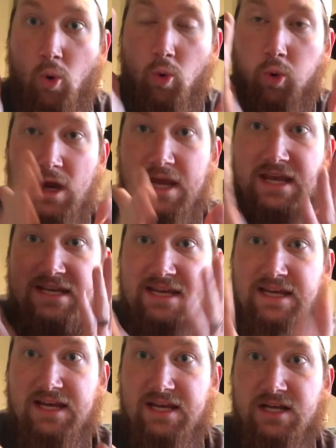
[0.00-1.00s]
we
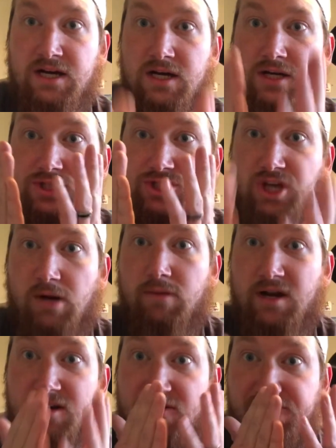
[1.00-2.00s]
need
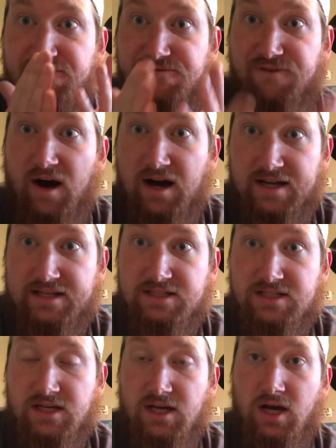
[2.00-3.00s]
somebody to
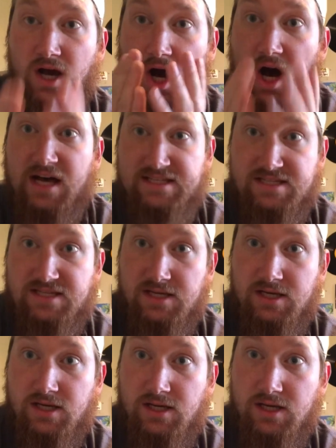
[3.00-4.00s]
fund us
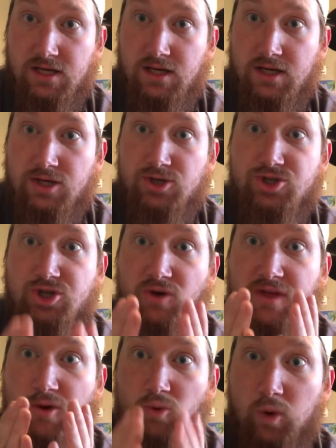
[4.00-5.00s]
so
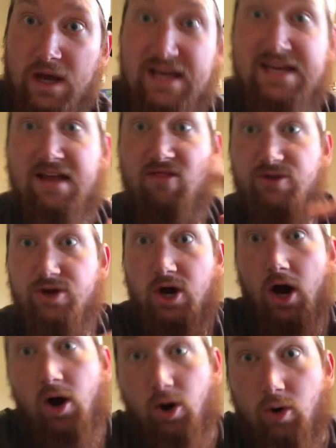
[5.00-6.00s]
that we can
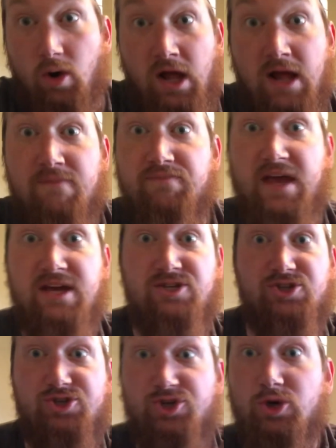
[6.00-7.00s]
go
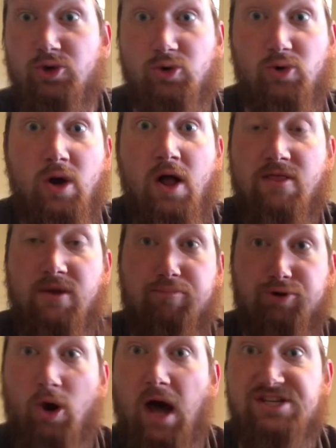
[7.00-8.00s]
and do the
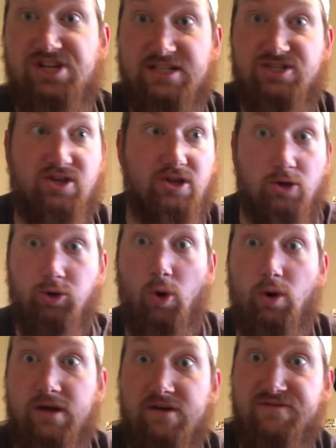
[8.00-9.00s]
projects to the
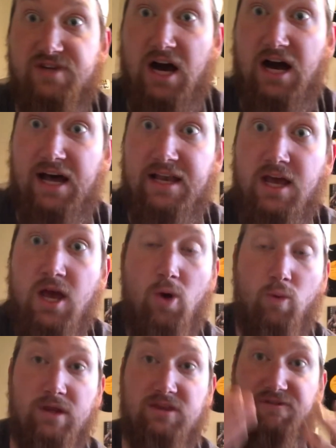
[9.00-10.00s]
glory of God
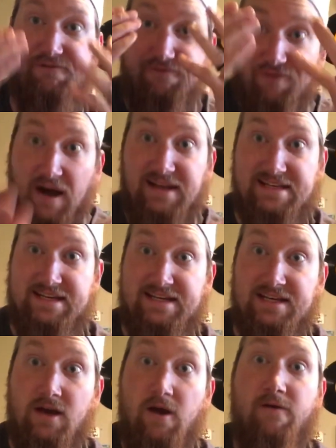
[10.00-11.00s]
with the
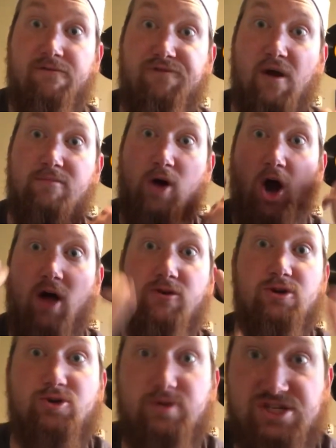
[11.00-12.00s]
funding from
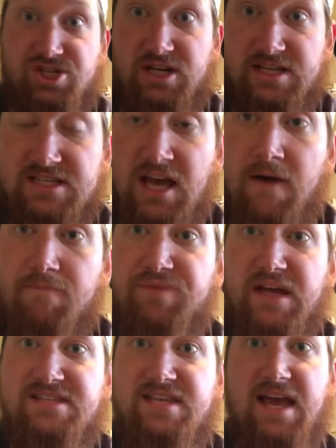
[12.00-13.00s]
other Christians
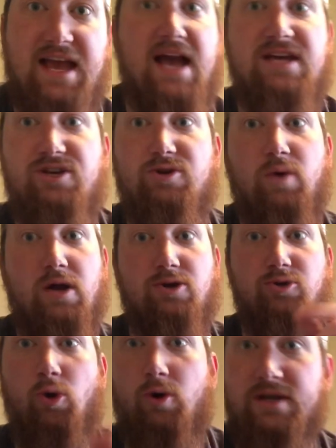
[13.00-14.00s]
that say, hey, you know what?
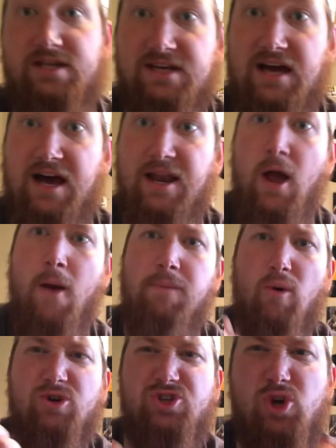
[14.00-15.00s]
Glory to God.
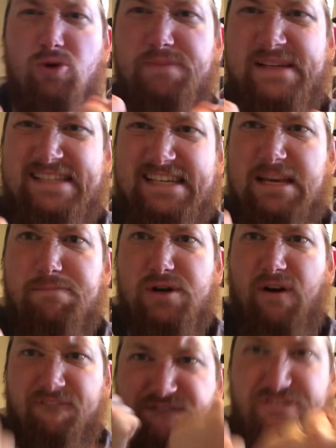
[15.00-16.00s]
But we're too busy keeping
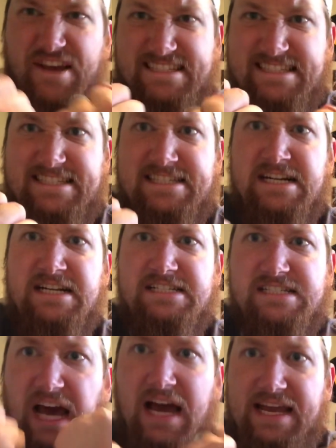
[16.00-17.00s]
our fists
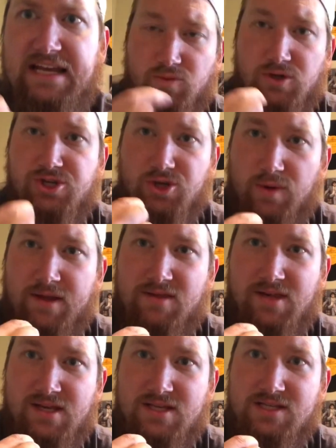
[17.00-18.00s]
tight. We're doing
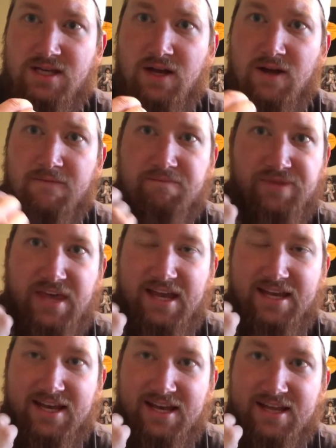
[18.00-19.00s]
things
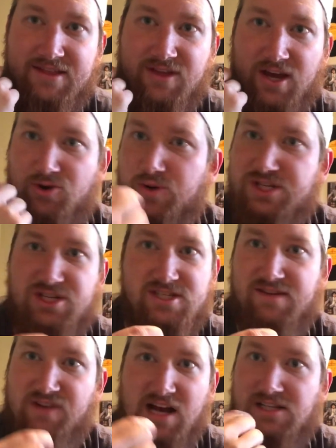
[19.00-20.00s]
that Christians
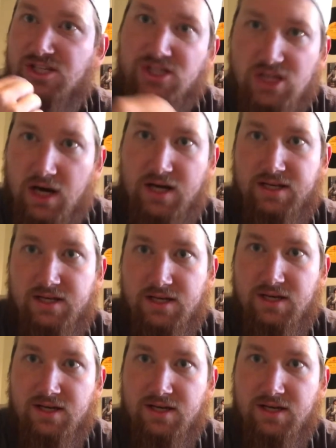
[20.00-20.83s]
have not done